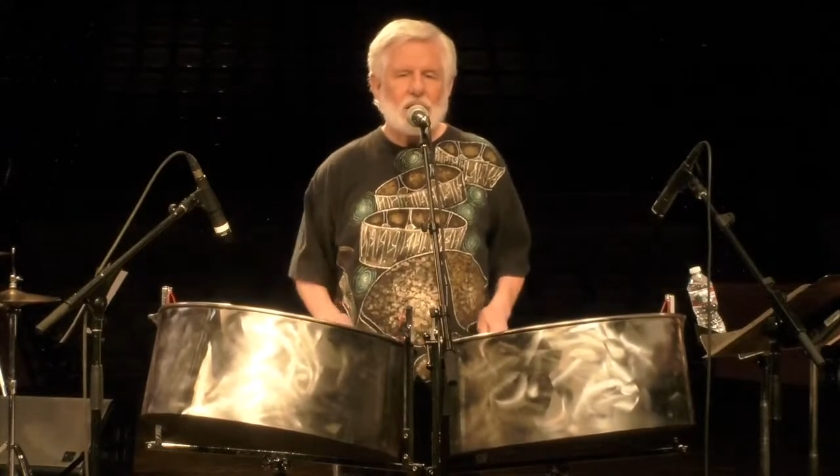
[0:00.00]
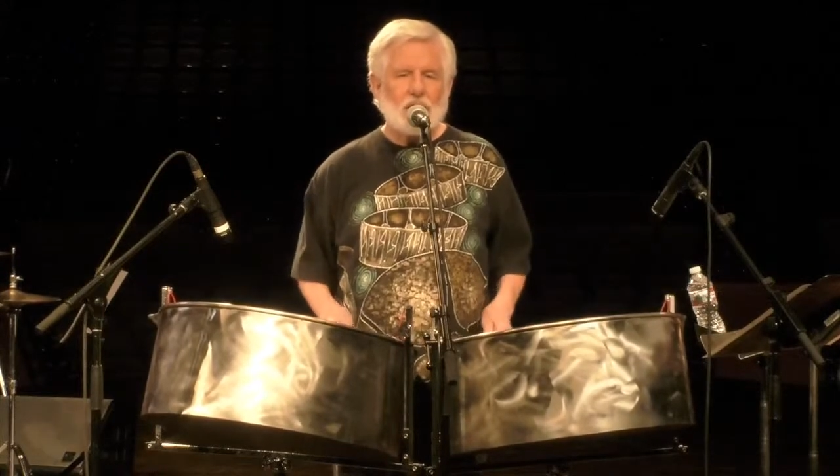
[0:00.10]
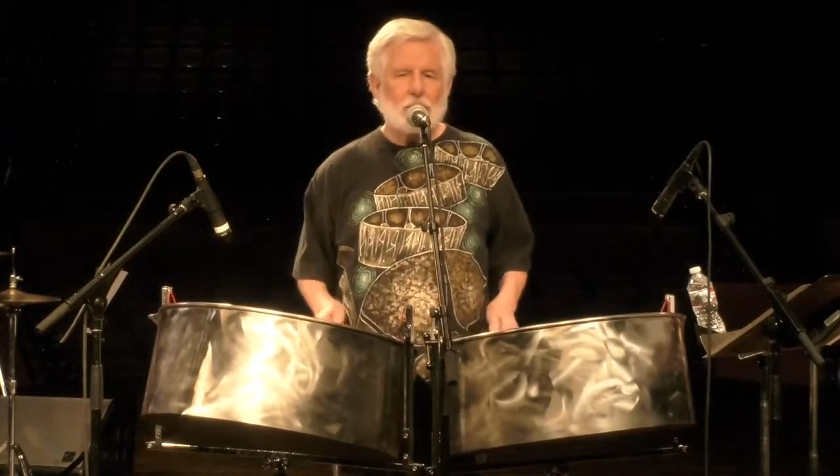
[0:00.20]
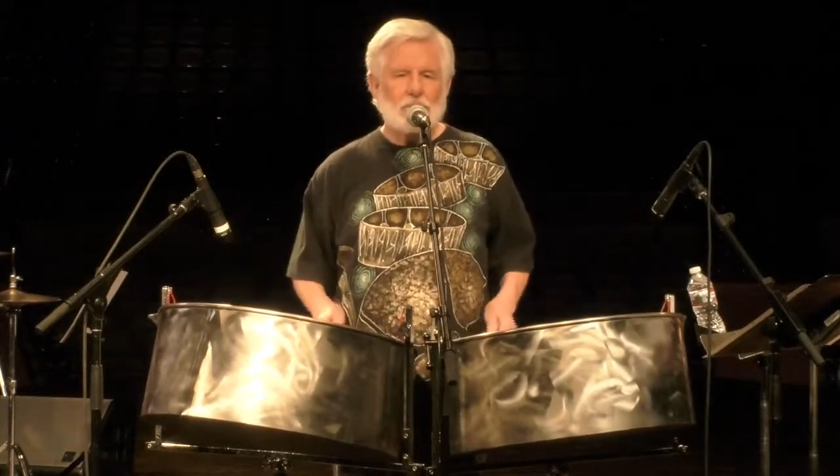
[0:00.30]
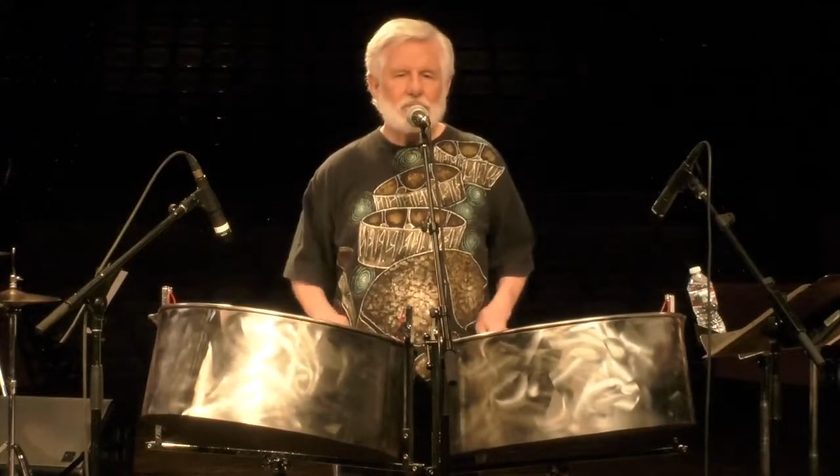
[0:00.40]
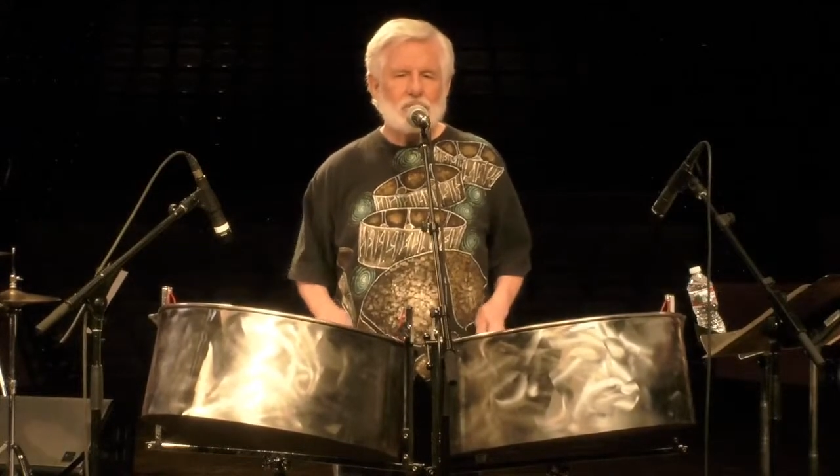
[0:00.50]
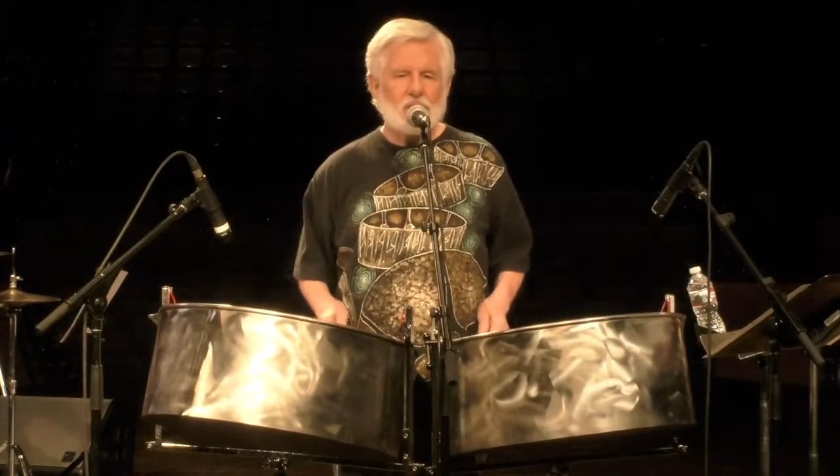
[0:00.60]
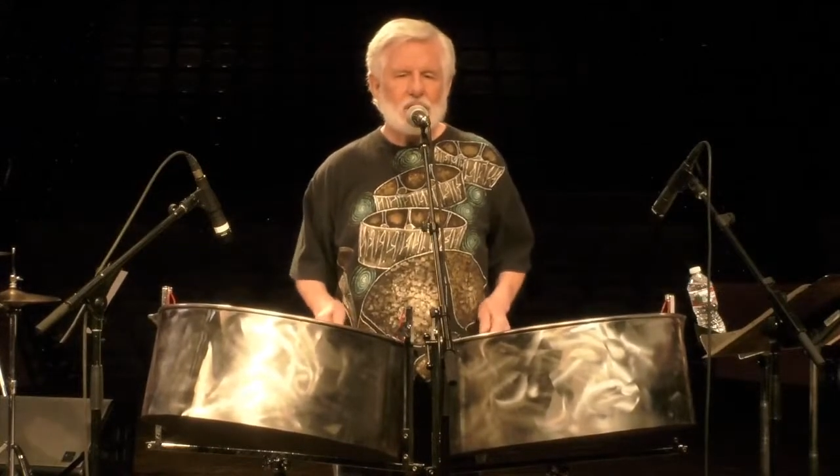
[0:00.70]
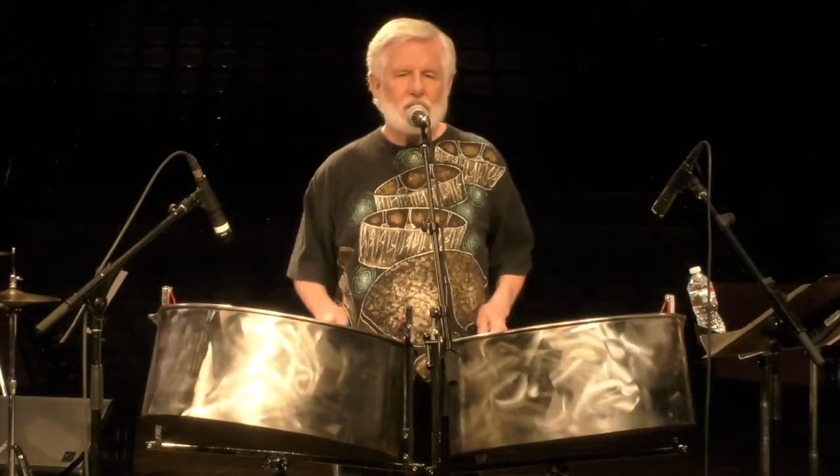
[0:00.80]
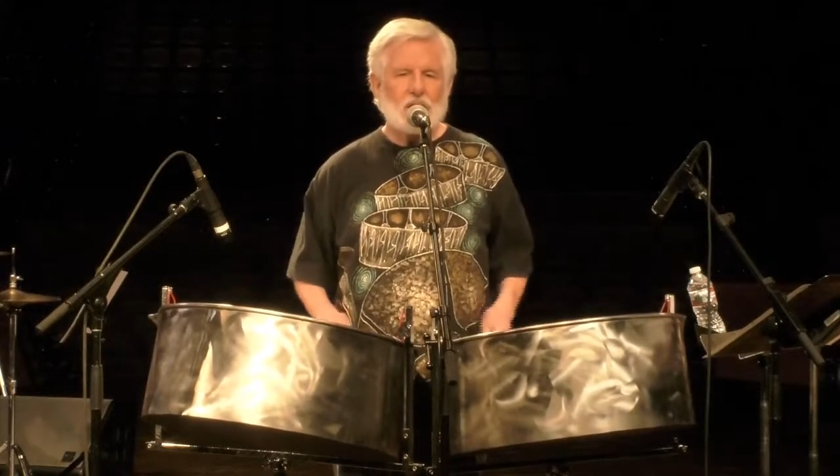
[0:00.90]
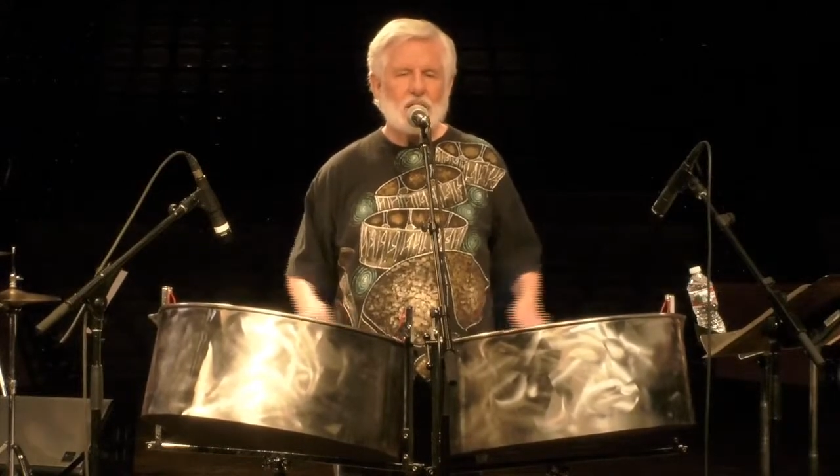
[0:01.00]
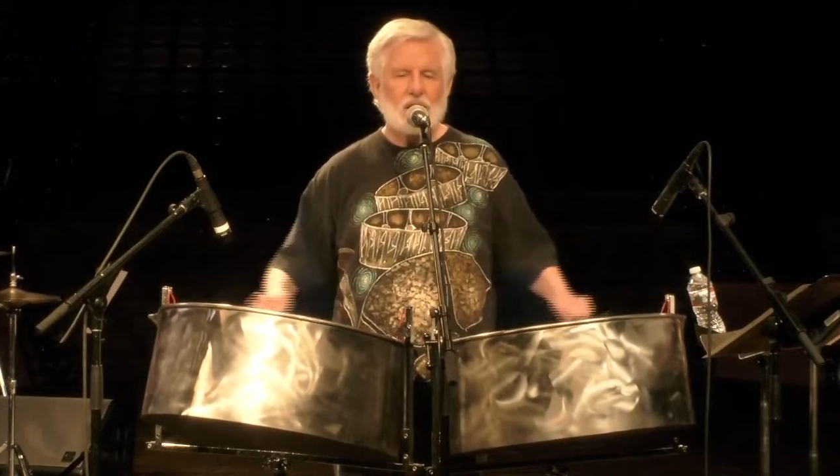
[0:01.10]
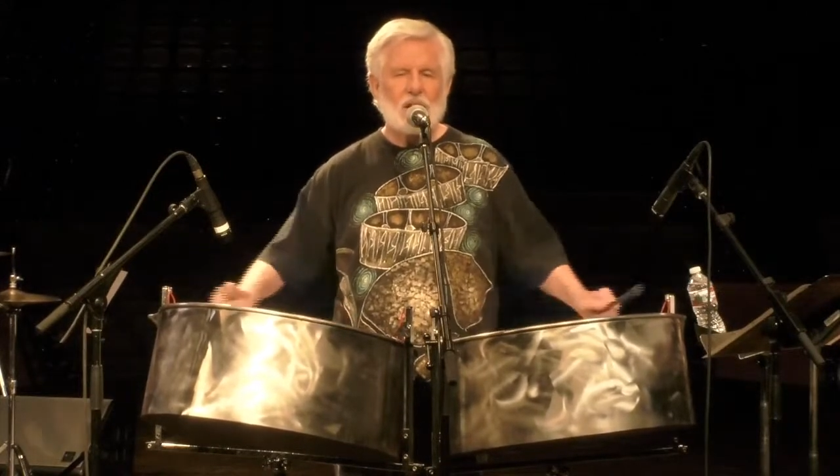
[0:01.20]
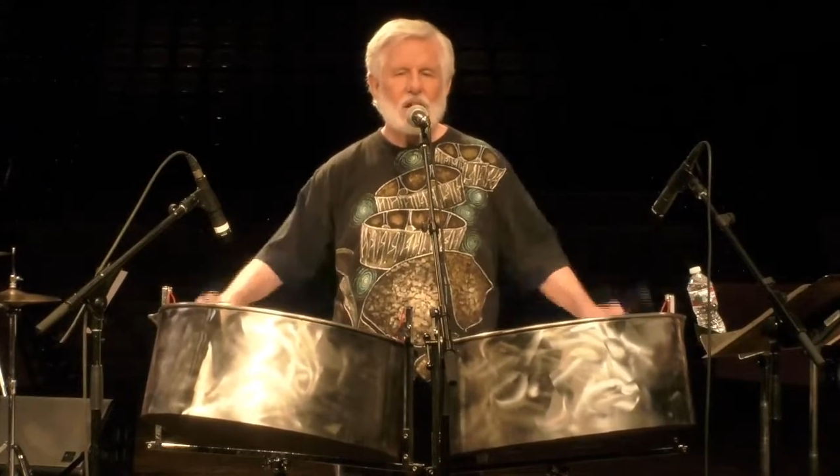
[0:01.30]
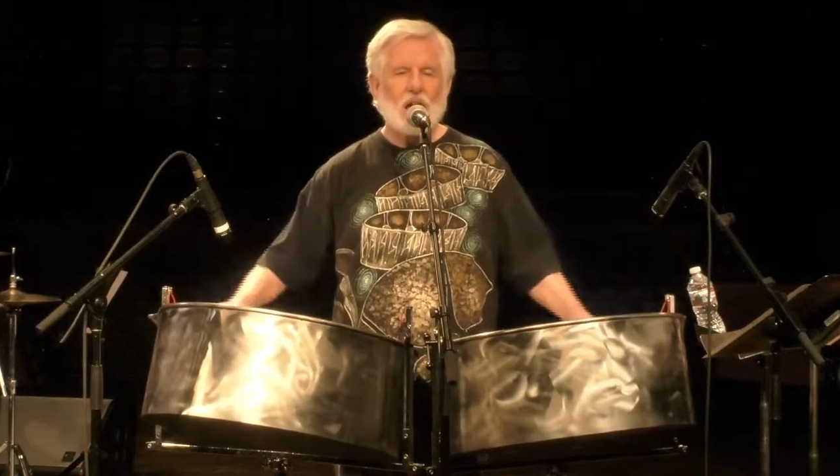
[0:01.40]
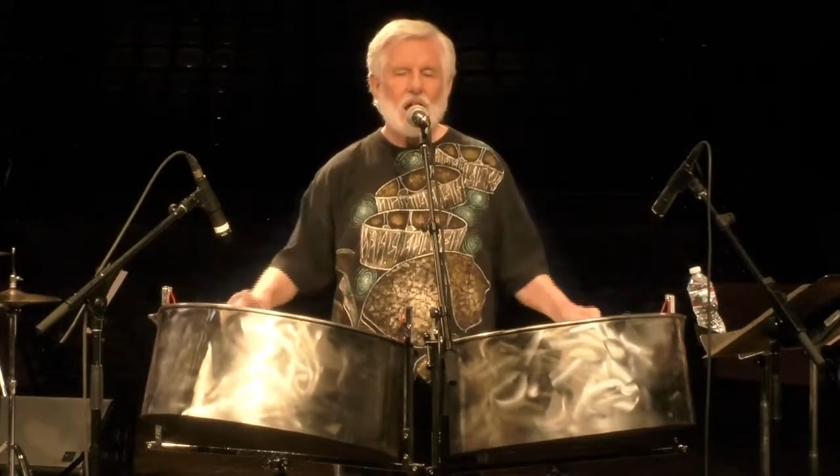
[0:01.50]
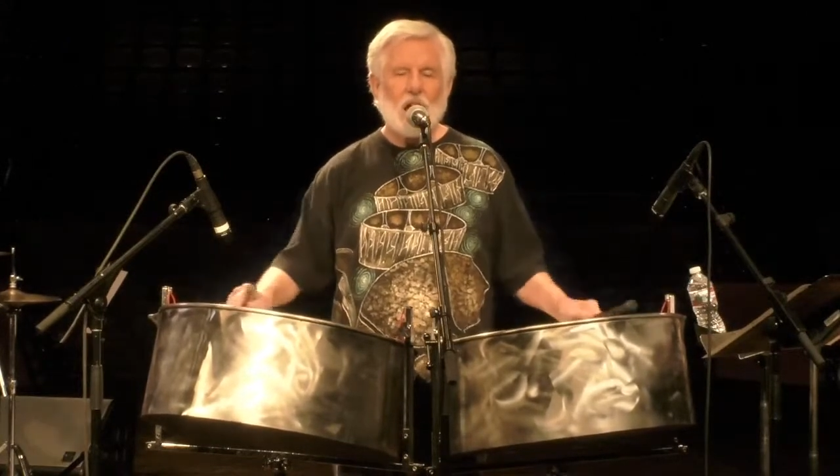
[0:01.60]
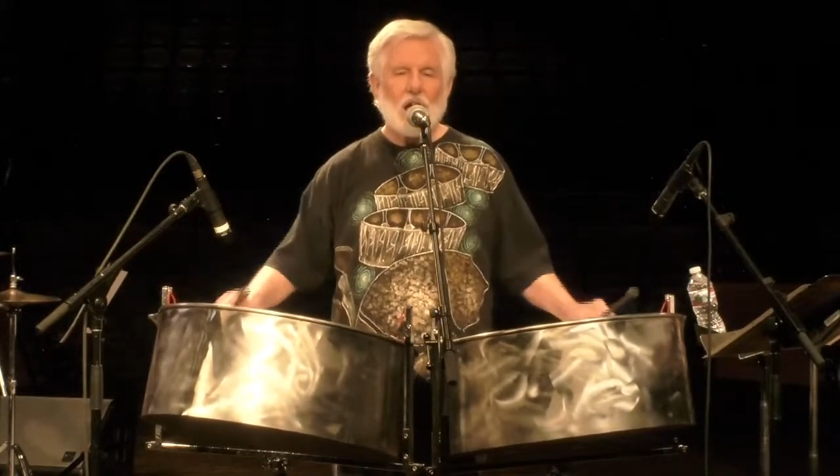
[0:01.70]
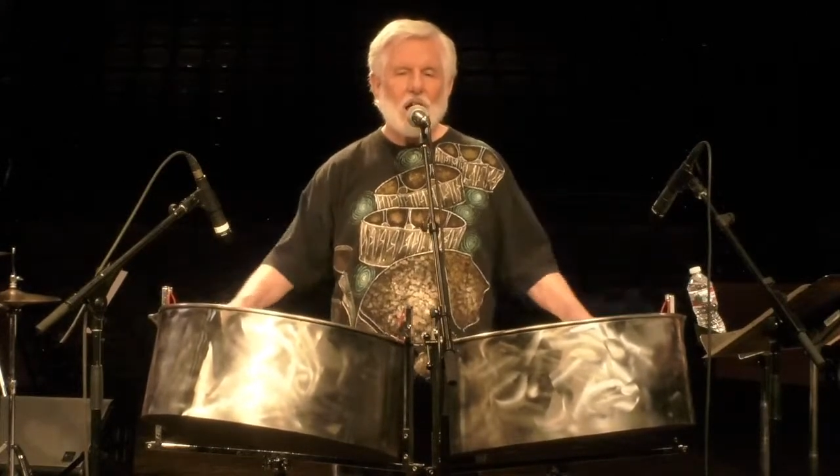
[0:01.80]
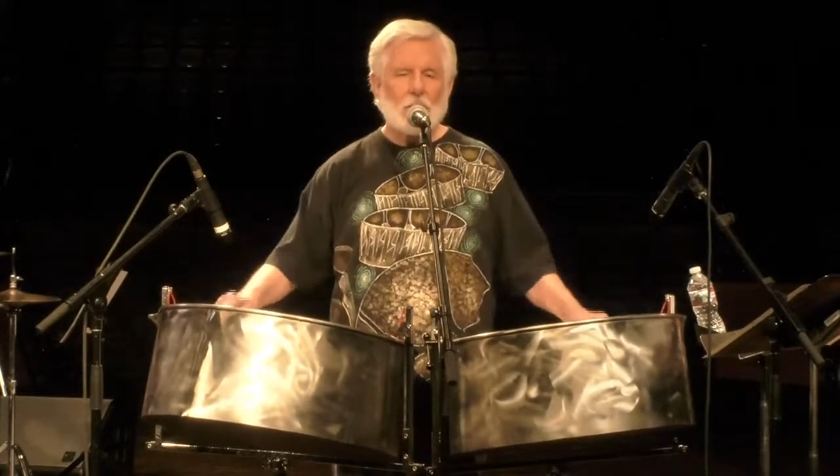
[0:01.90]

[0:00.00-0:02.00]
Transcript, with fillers: a,